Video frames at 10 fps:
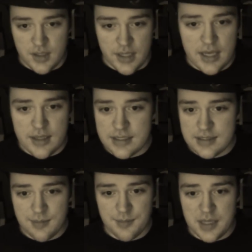Yeah, that's
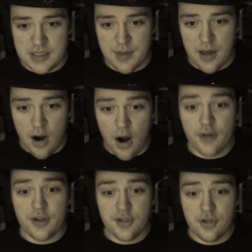about
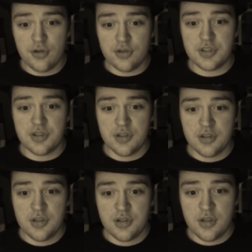all the news
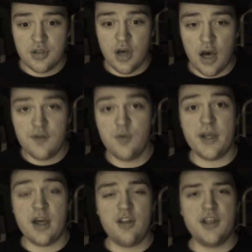of the
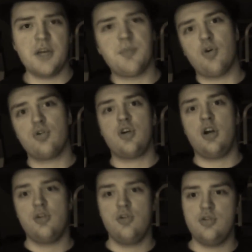week, other than your Pro
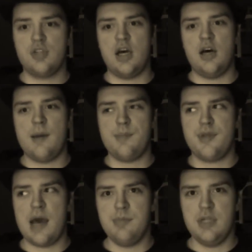Tour news.
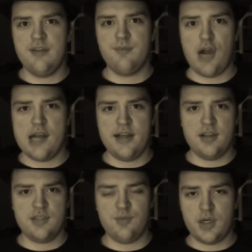I believe Brad
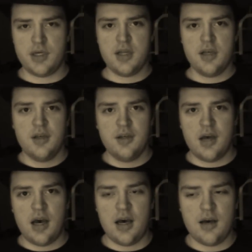Nelson won
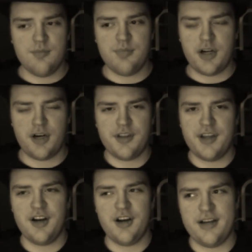Player of the
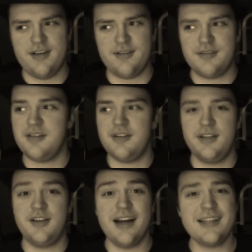Year, and
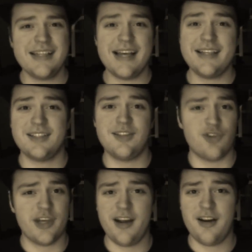honestly, I just don't
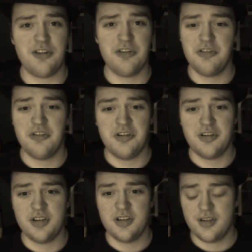care.
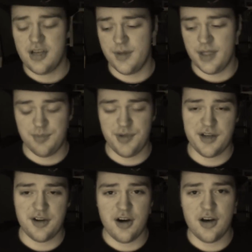I mean, he played
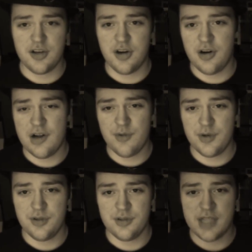Call Go. Everyone
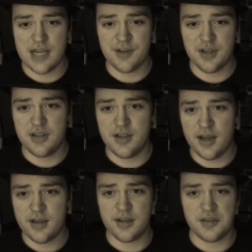knew it was kind of a good
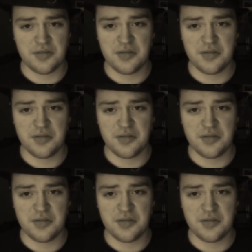deck, and